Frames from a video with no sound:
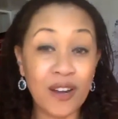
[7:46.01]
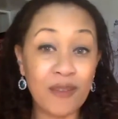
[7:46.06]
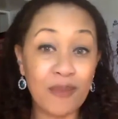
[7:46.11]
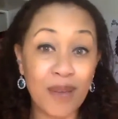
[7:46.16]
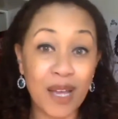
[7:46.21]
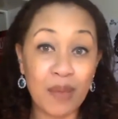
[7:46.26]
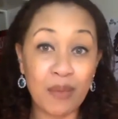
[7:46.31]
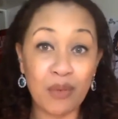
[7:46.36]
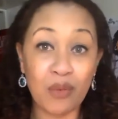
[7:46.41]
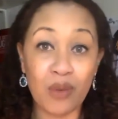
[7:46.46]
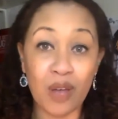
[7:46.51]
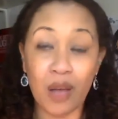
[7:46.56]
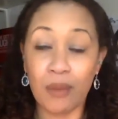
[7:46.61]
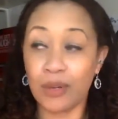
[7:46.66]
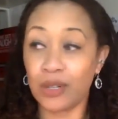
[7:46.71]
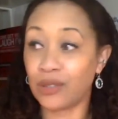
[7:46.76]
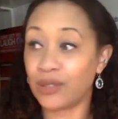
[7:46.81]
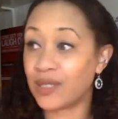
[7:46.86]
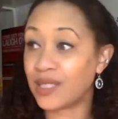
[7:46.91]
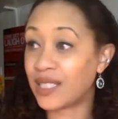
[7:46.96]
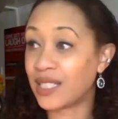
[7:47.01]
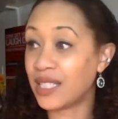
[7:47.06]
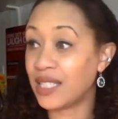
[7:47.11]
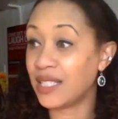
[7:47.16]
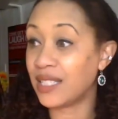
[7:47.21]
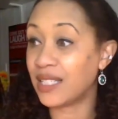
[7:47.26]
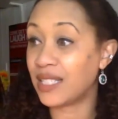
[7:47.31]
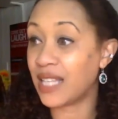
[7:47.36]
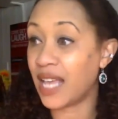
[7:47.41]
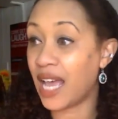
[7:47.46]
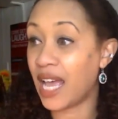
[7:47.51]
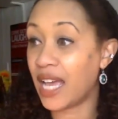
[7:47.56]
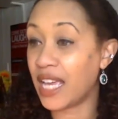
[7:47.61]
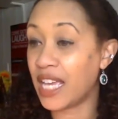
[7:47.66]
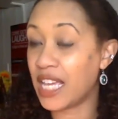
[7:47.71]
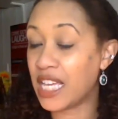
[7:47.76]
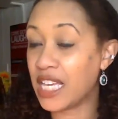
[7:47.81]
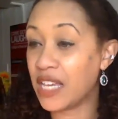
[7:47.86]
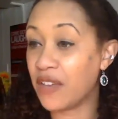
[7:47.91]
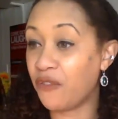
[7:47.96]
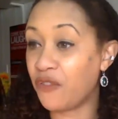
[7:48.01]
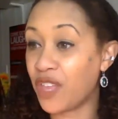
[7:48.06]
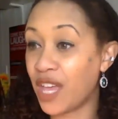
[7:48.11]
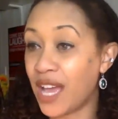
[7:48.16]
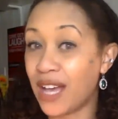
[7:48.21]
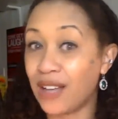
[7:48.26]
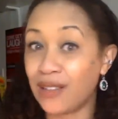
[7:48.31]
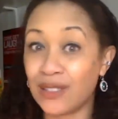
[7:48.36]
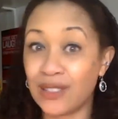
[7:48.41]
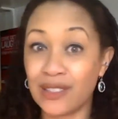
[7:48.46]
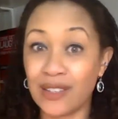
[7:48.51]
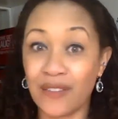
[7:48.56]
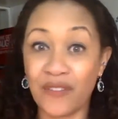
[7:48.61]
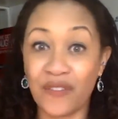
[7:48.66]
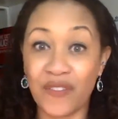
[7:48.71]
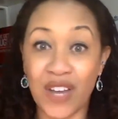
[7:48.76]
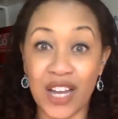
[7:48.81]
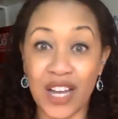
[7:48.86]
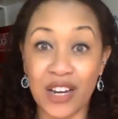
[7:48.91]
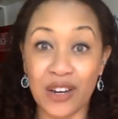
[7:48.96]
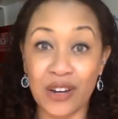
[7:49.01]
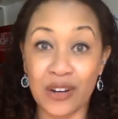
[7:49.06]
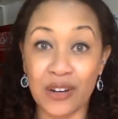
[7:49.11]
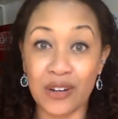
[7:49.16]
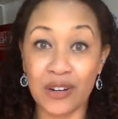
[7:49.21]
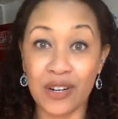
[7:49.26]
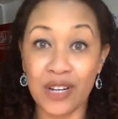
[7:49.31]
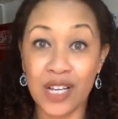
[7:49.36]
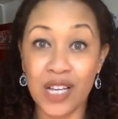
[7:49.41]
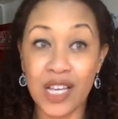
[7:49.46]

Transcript: of my barometers is that if the house is on fire,